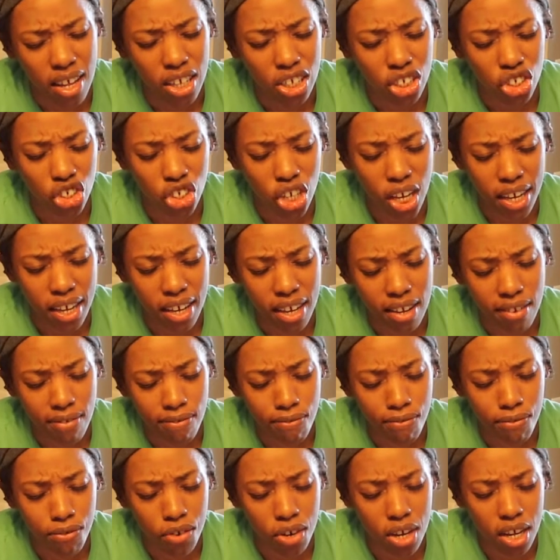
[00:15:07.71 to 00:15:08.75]

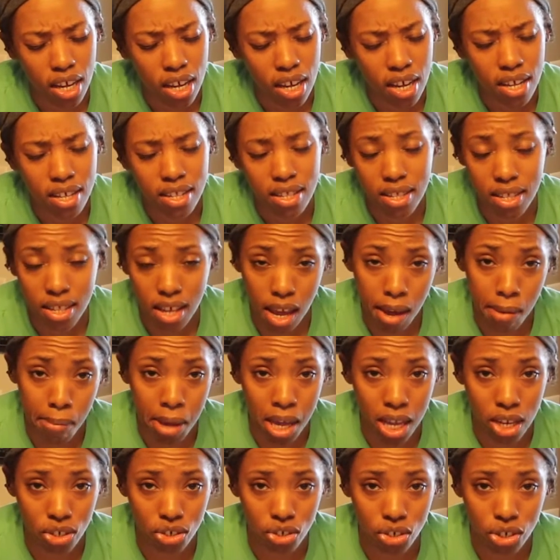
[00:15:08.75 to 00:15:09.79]
chicken-free
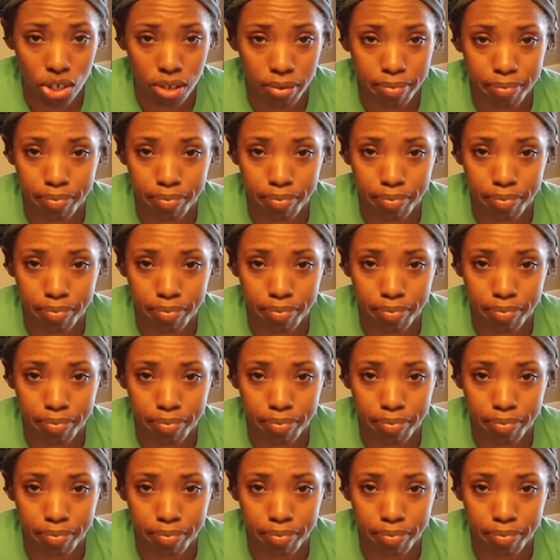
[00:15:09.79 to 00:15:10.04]
sandwich.